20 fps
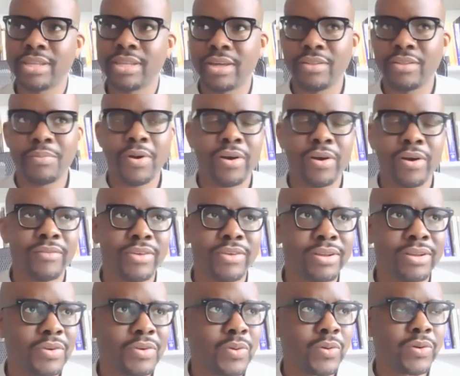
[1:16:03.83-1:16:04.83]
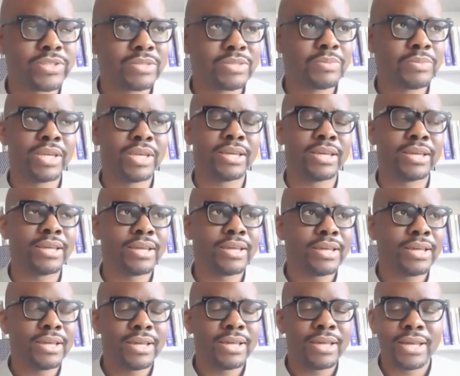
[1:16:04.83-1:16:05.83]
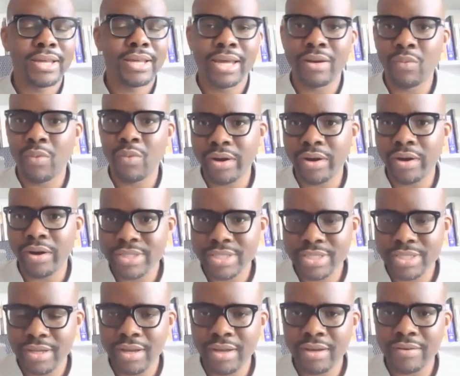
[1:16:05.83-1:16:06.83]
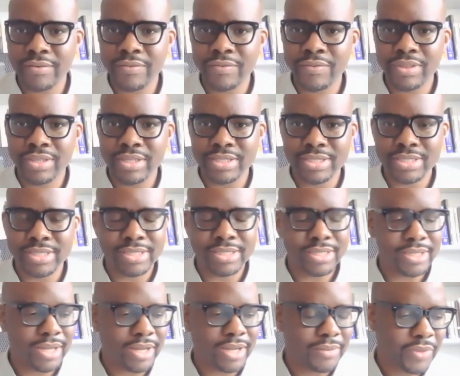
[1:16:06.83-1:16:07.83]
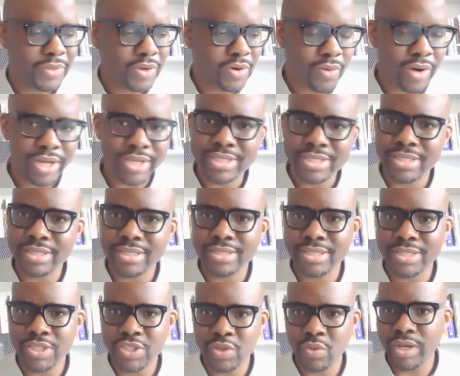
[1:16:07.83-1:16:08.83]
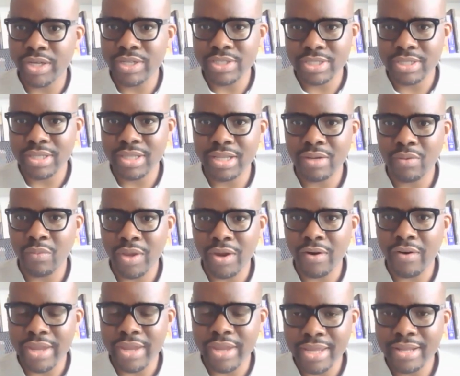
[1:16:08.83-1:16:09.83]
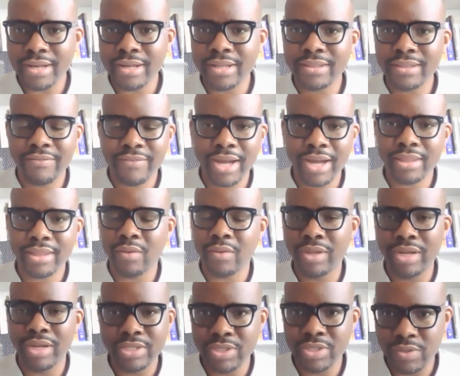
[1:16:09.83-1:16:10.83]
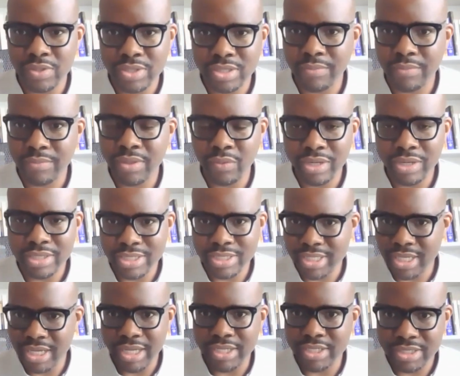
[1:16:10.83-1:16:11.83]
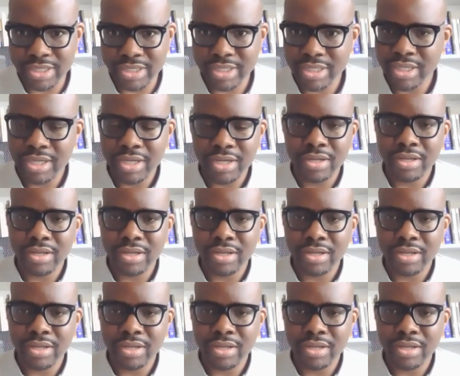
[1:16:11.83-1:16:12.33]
The other part of it, of course, being an awareness of this um, crisis situation that we are in and the fact that we need to do something, we need to change